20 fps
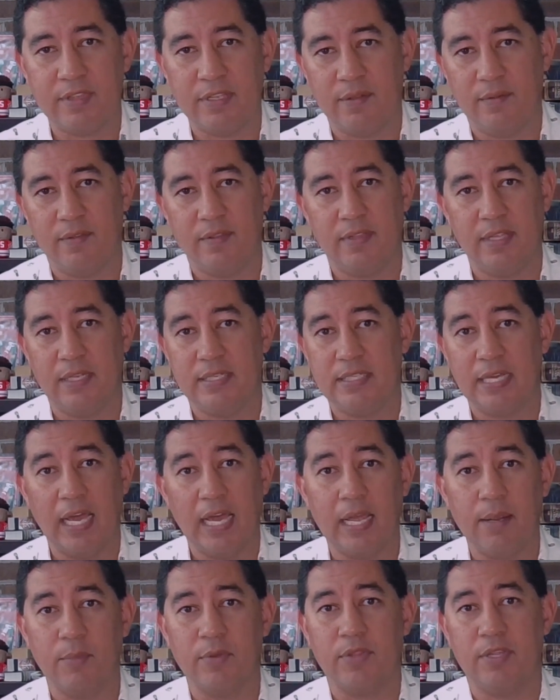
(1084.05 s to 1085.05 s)
the
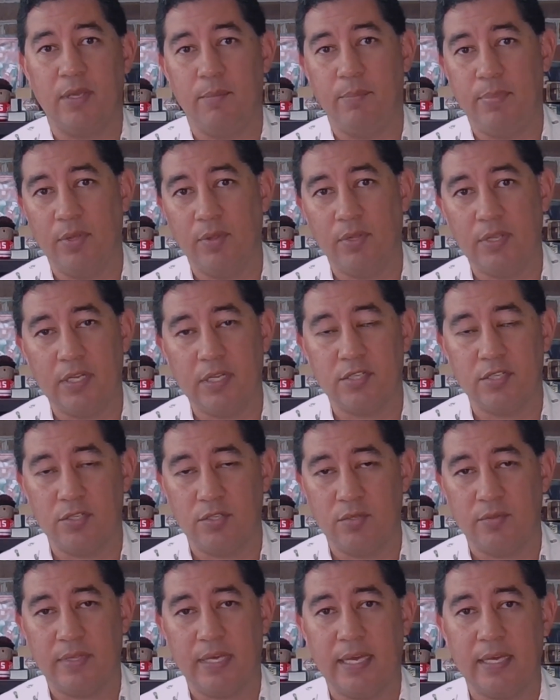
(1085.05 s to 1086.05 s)
time or the ability to
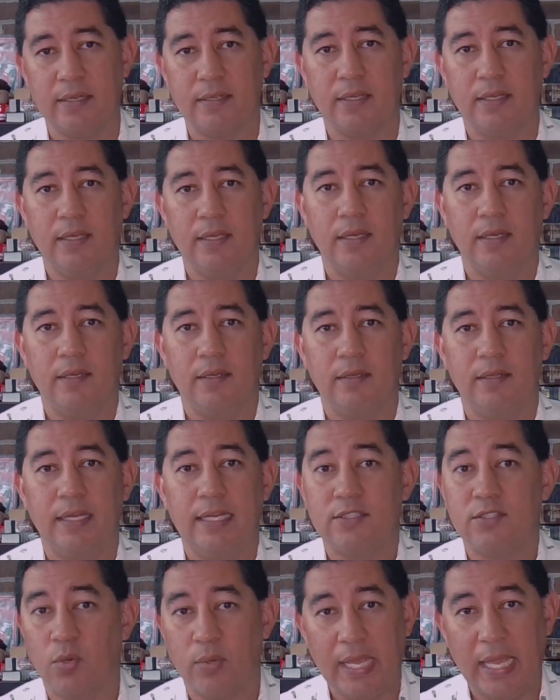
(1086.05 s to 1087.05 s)
do that,
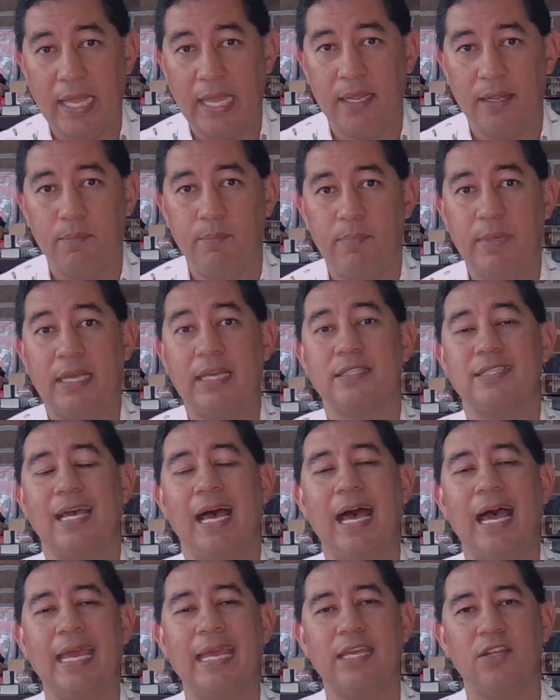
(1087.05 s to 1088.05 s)
it's okay, because
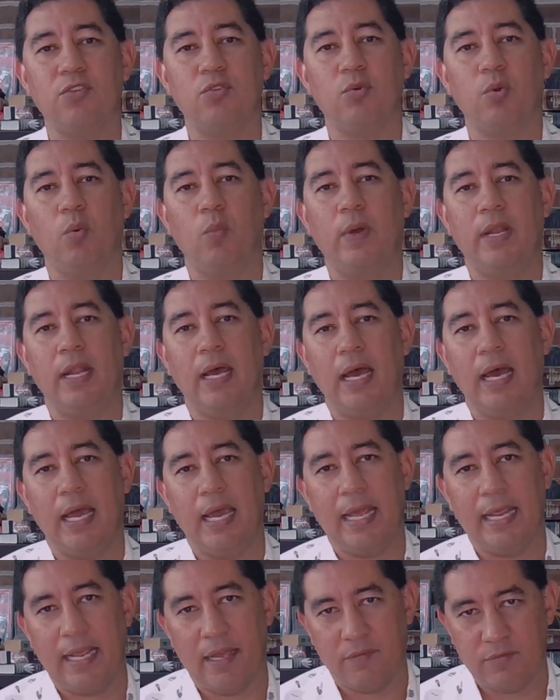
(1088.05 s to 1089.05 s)
I can do it when
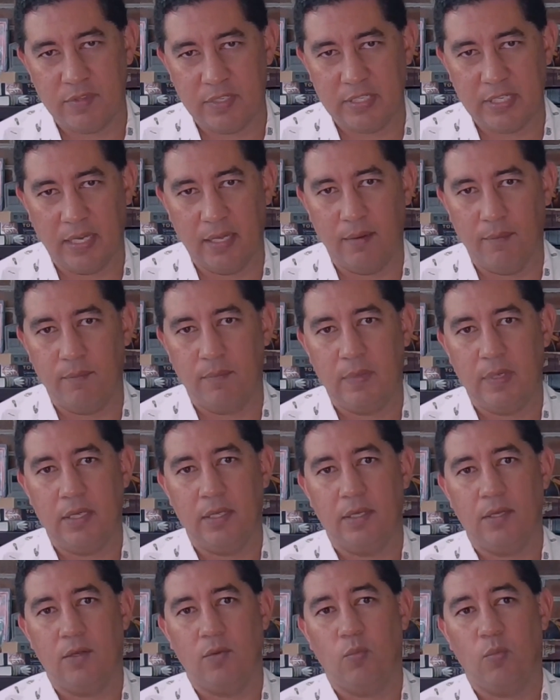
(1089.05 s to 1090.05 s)
I have the time.
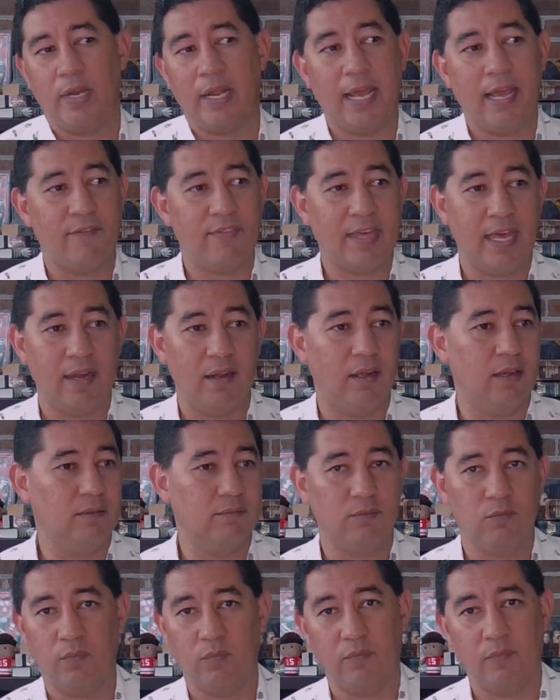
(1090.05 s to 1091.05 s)
When I have that
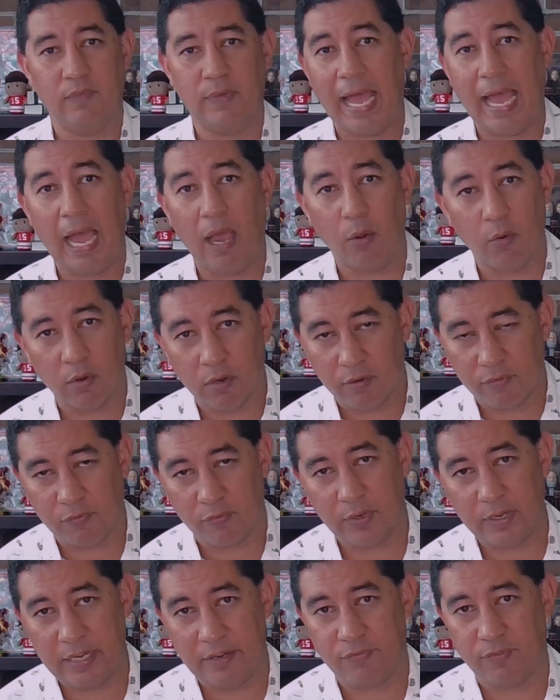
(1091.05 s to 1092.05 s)
hour
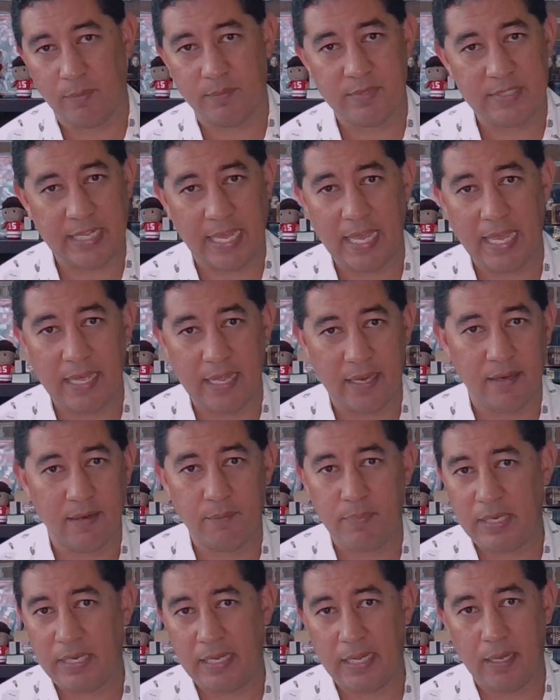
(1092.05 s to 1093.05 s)
free from 10
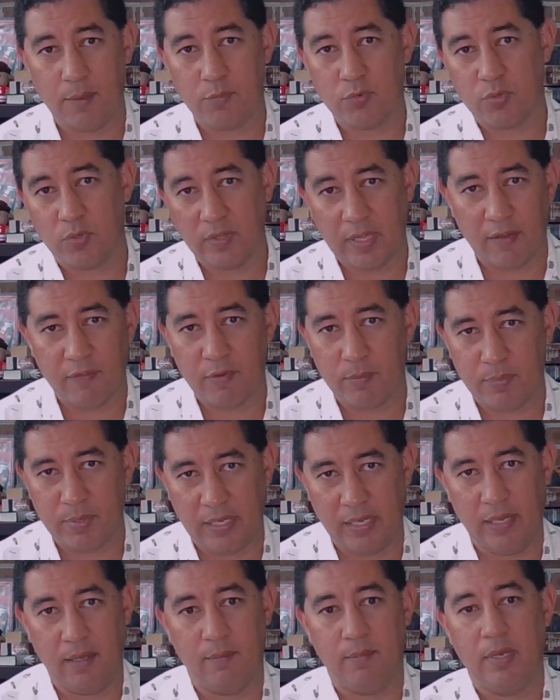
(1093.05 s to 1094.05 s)
p.m. to 11
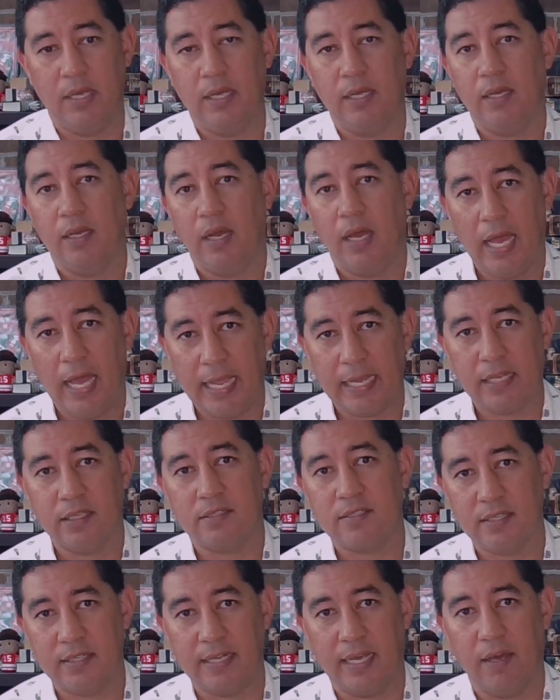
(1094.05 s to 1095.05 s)
p.m., I could
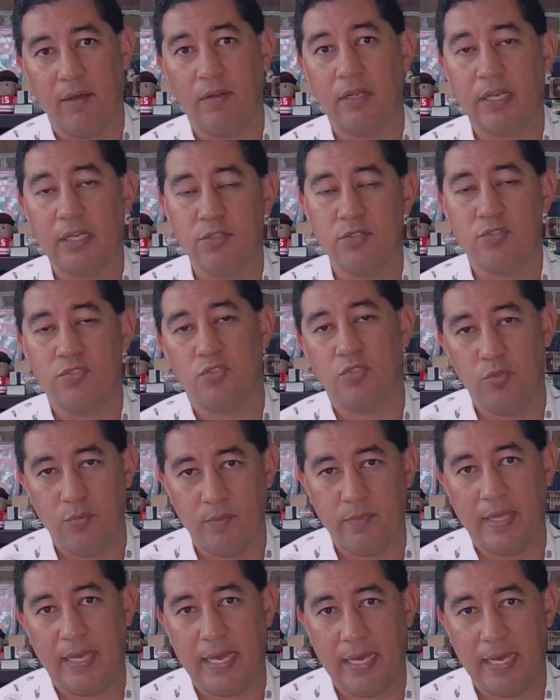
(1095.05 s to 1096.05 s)
sit down and
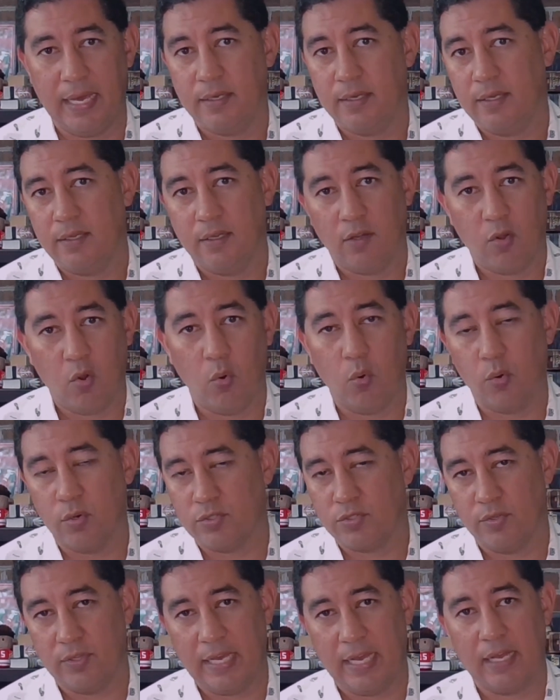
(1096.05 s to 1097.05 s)
consume that
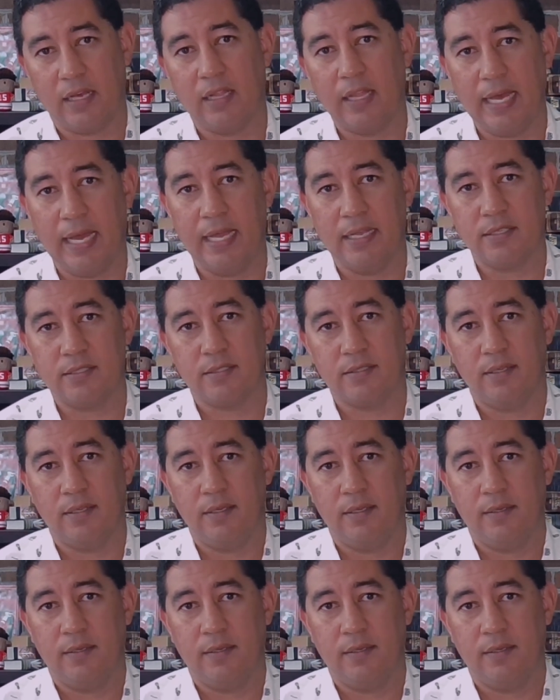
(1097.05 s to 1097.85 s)
course or that class.